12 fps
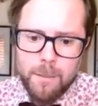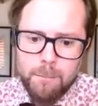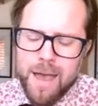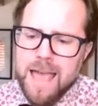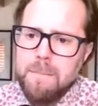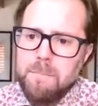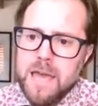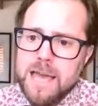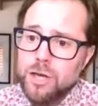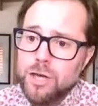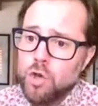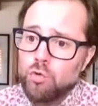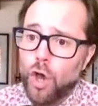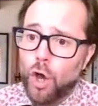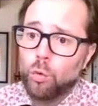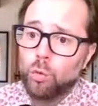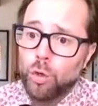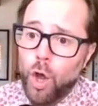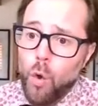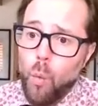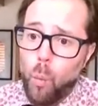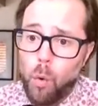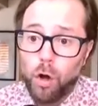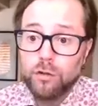Maybe you don't know
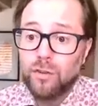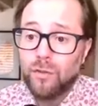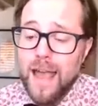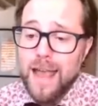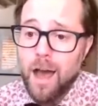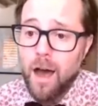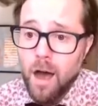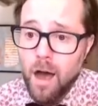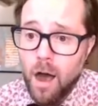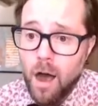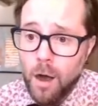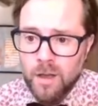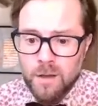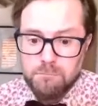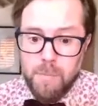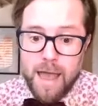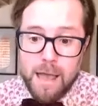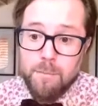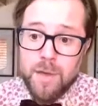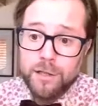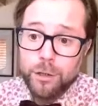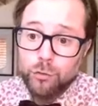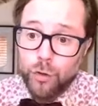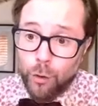what they are. Maybe
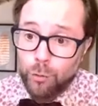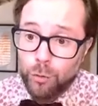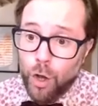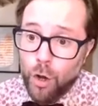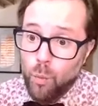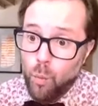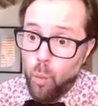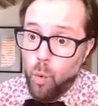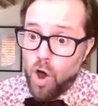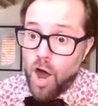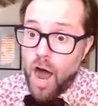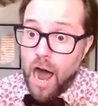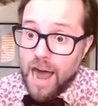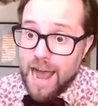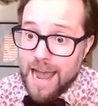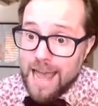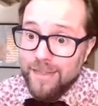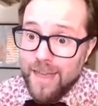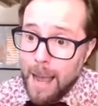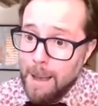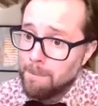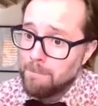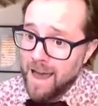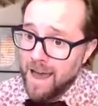you don't know why they
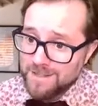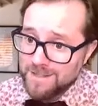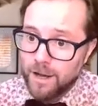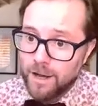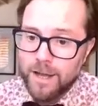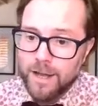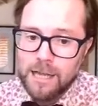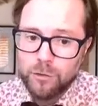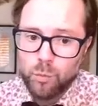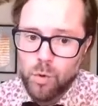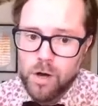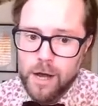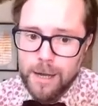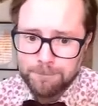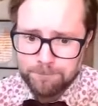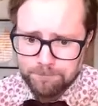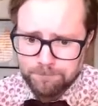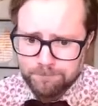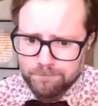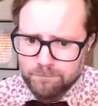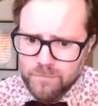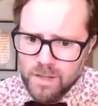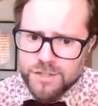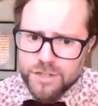matter in wine.
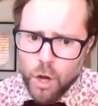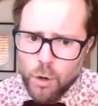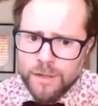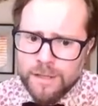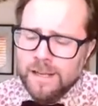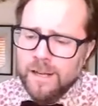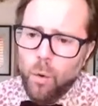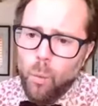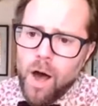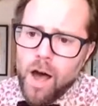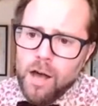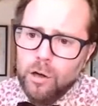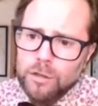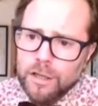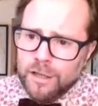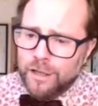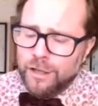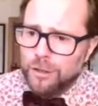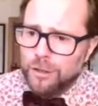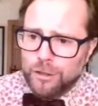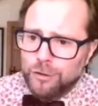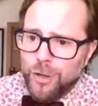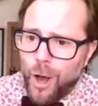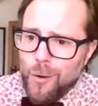So, while
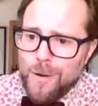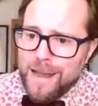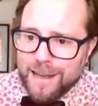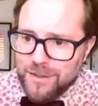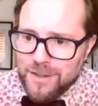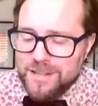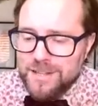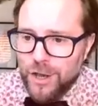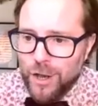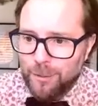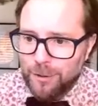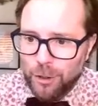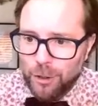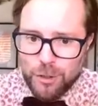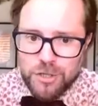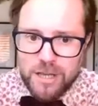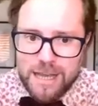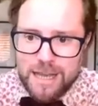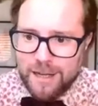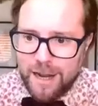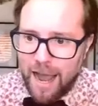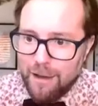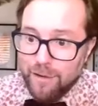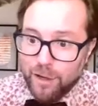knowing this terminology and
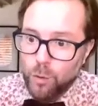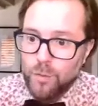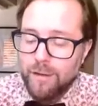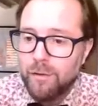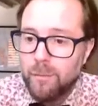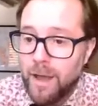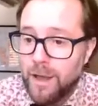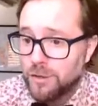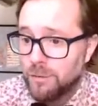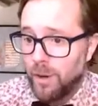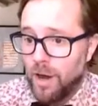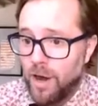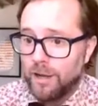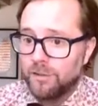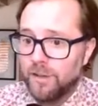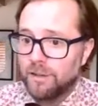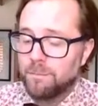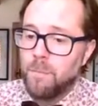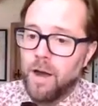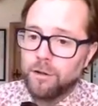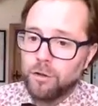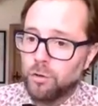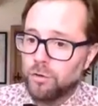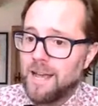having all the information behind it might
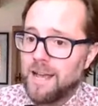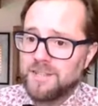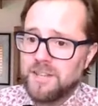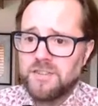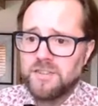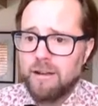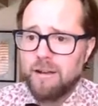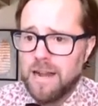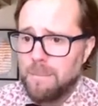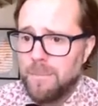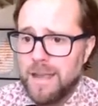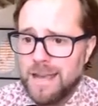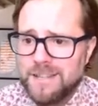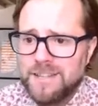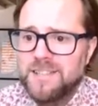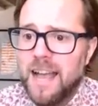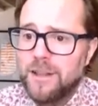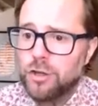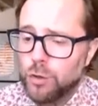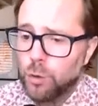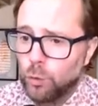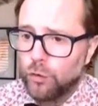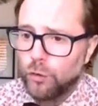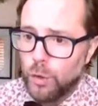not necessarily be
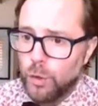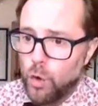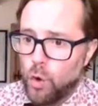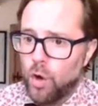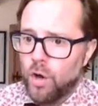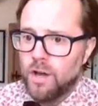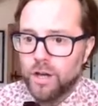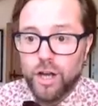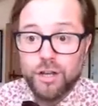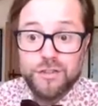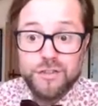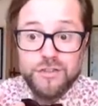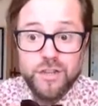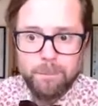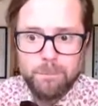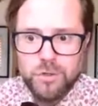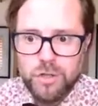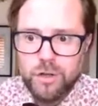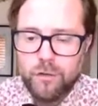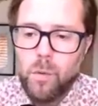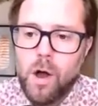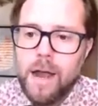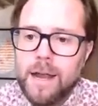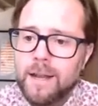essential to your consumption of
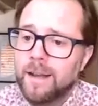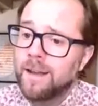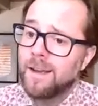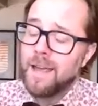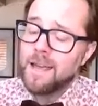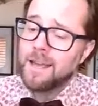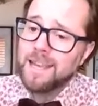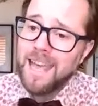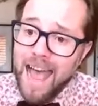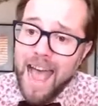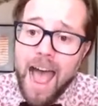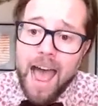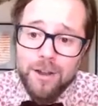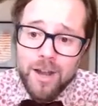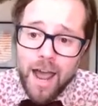wine, it can